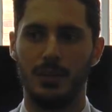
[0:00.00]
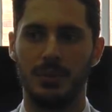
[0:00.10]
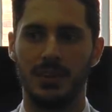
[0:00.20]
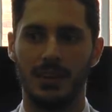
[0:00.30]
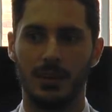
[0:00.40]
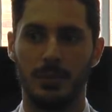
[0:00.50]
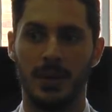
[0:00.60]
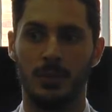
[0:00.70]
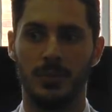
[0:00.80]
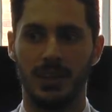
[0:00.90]
But the
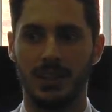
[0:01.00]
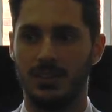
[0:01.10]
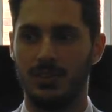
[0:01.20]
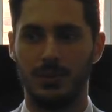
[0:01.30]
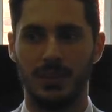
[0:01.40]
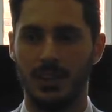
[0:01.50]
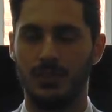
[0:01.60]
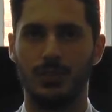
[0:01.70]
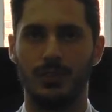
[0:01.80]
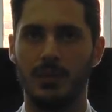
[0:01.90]
lapel mic into an
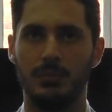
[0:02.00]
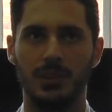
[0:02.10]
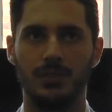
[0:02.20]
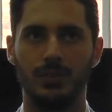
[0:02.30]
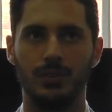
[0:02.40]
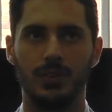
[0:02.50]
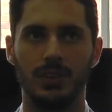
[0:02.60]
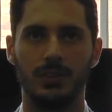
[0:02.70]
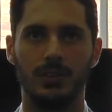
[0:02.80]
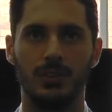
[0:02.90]
H4n will give you a
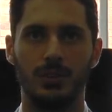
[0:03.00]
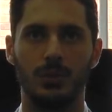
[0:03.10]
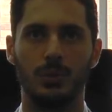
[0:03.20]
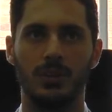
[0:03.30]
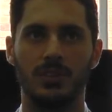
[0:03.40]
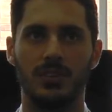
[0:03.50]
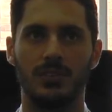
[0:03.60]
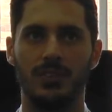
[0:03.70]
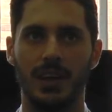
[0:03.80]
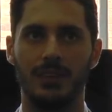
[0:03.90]
really good quality of
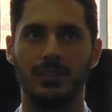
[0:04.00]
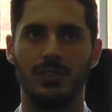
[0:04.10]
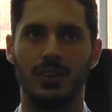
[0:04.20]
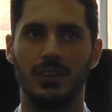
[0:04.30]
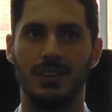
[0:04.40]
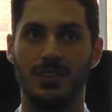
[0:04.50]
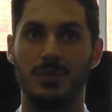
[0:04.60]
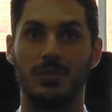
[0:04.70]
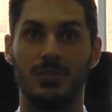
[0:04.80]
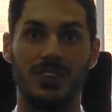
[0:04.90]
sound. So in
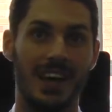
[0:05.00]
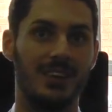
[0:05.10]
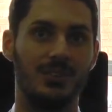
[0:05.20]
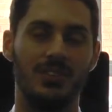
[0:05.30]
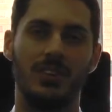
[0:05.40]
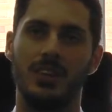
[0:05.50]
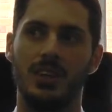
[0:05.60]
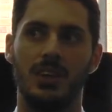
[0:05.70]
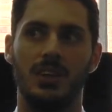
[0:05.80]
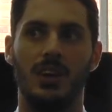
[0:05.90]
terms of sound,
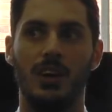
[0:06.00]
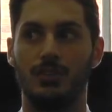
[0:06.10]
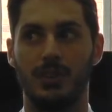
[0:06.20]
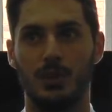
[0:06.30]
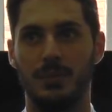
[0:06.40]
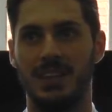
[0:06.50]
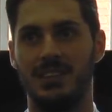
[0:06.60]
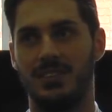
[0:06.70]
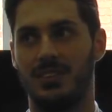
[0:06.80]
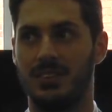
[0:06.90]
I'd
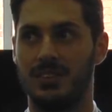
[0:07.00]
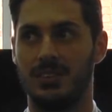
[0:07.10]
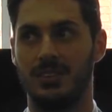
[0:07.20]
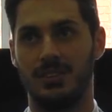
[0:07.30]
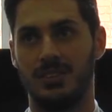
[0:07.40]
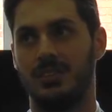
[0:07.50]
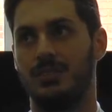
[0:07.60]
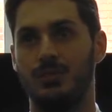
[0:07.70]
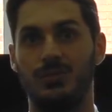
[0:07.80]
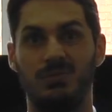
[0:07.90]
recommend
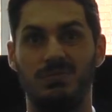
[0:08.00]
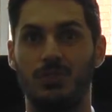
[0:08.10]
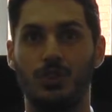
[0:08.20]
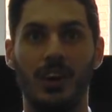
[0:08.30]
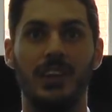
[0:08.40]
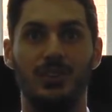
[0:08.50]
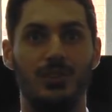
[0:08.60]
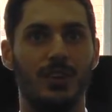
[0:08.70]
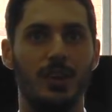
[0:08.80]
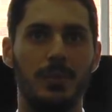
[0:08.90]
try and
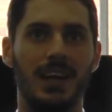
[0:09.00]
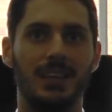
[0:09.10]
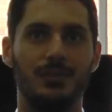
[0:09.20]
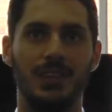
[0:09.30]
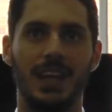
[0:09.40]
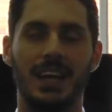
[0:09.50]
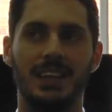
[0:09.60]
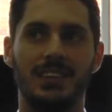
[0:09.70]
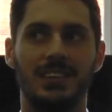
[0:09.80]
use a lapel if you can.